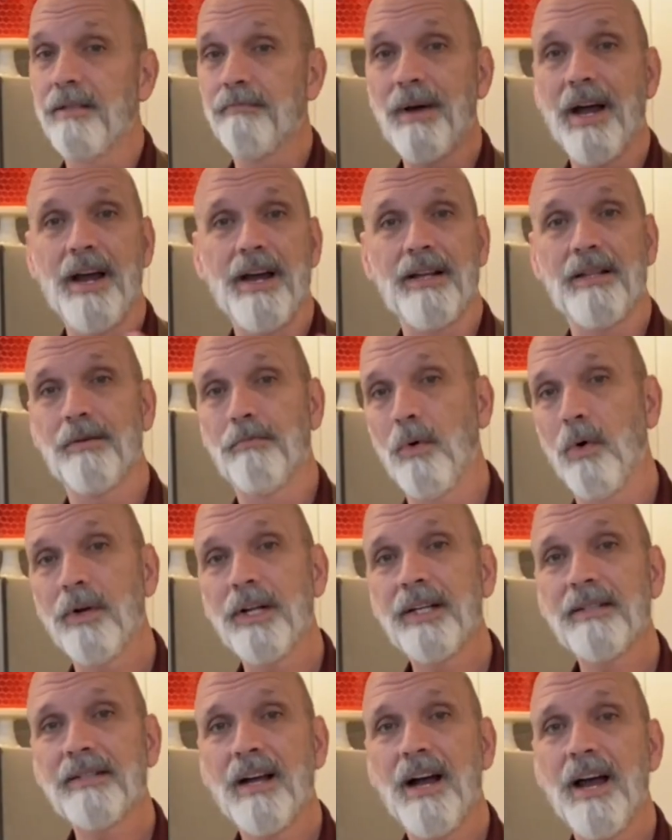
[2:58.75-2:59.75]
By the
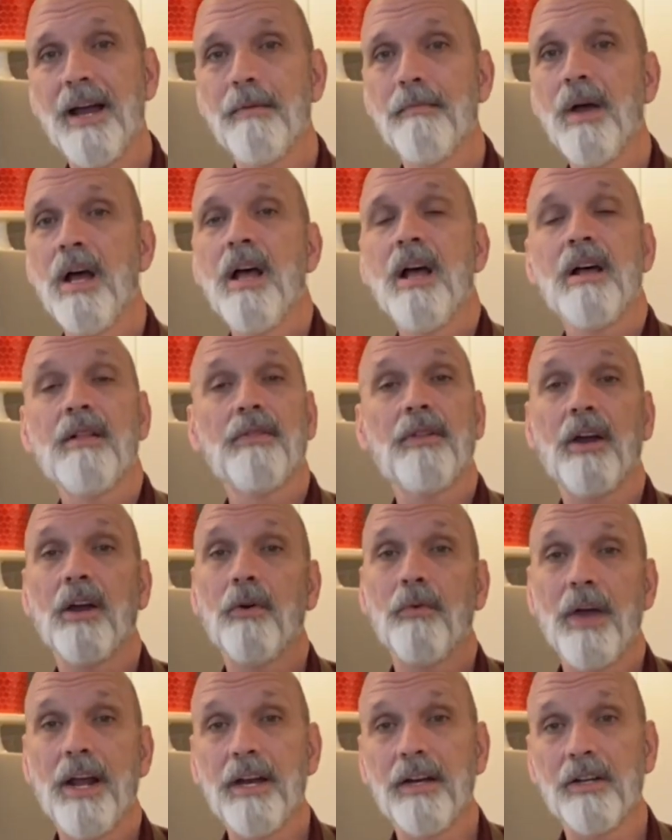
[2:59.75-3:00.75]
morning time, they are
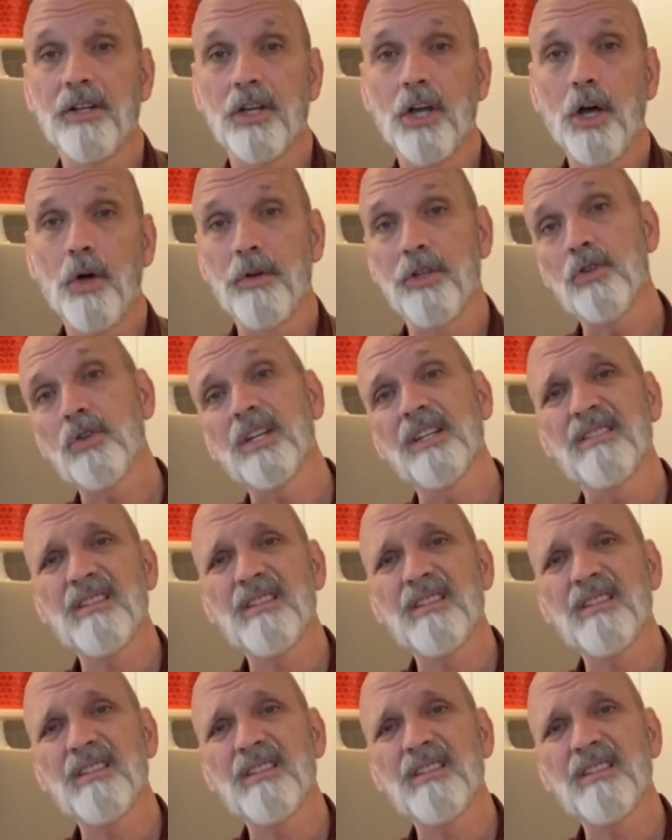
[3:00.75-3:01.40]
ready to go, and you can